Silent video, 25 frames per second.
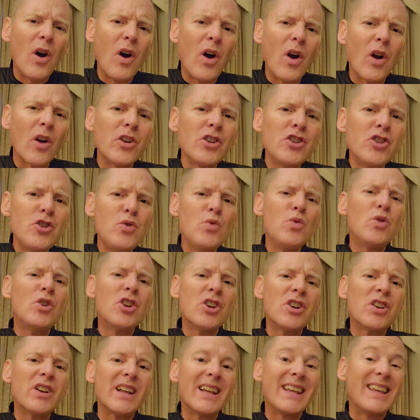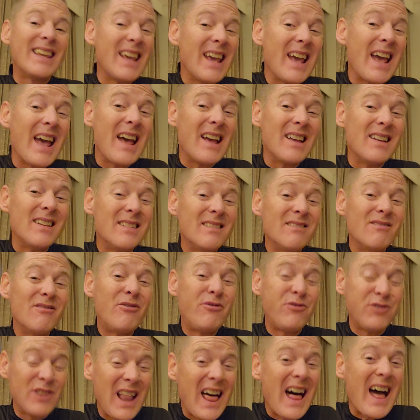are you going to get
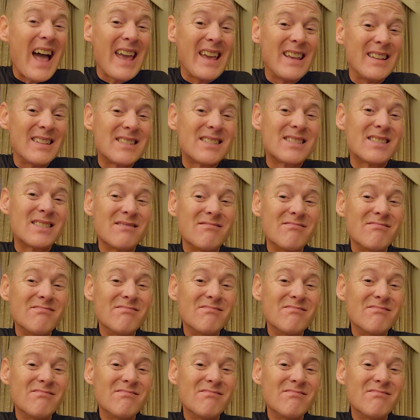flights